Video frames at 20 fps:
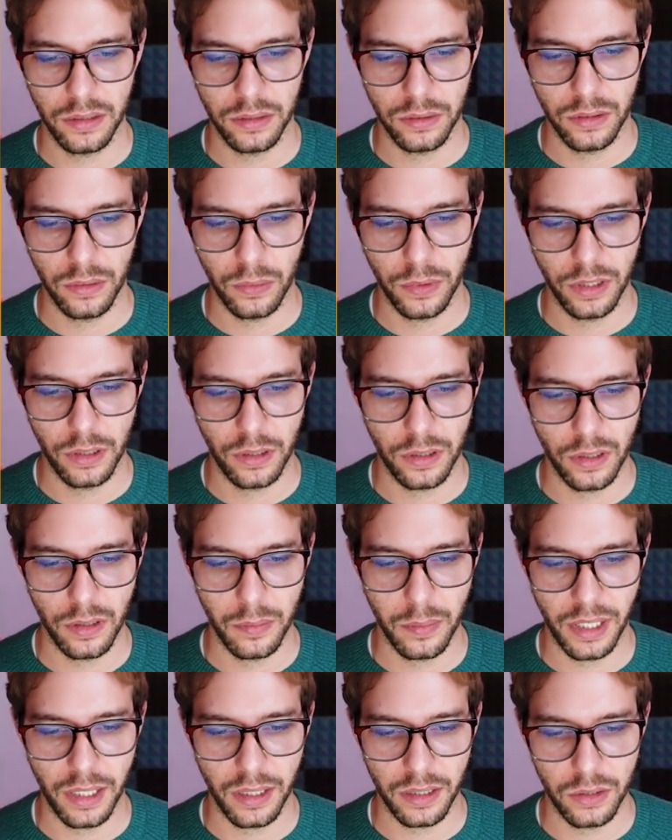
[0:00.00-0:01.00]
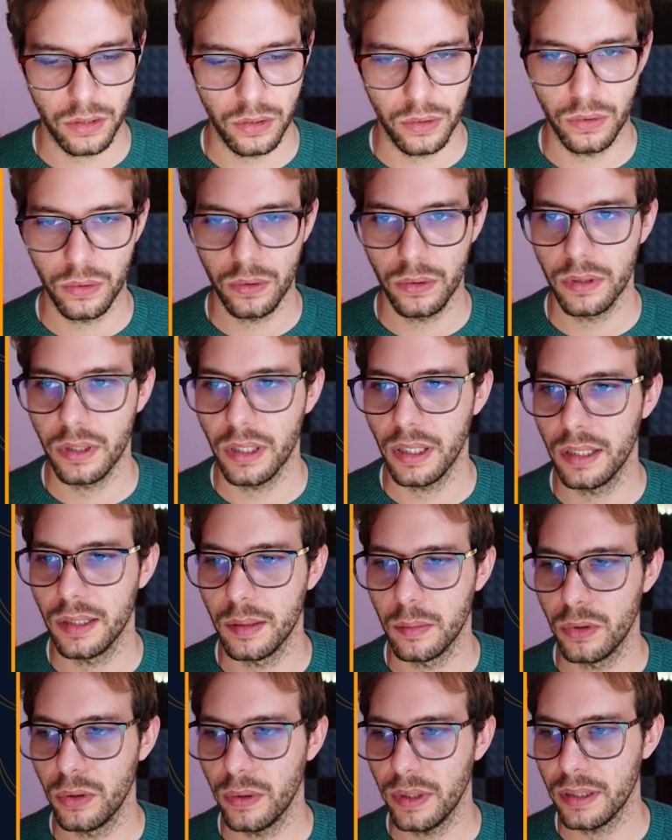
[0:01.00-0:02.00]
So we're going to go back to
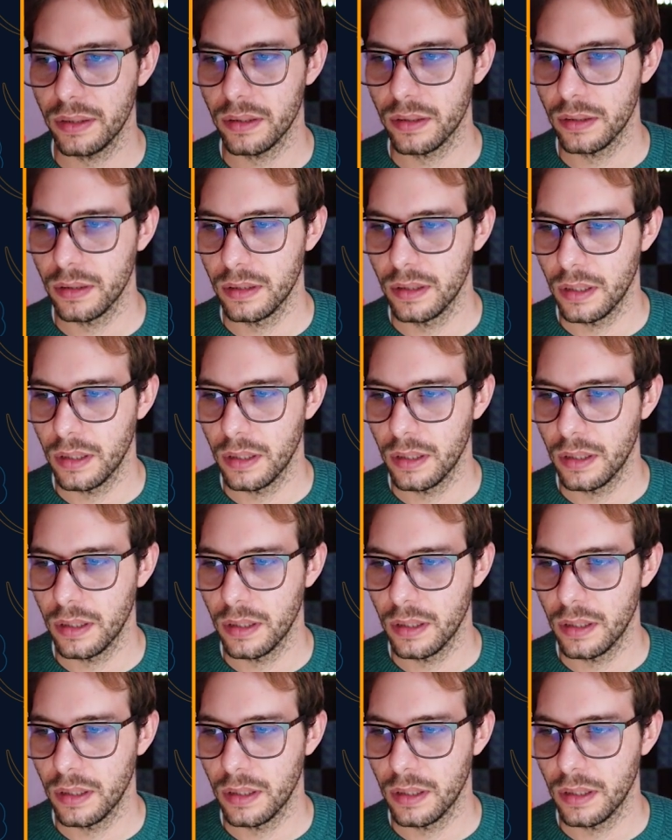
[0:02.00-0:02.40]
AWS,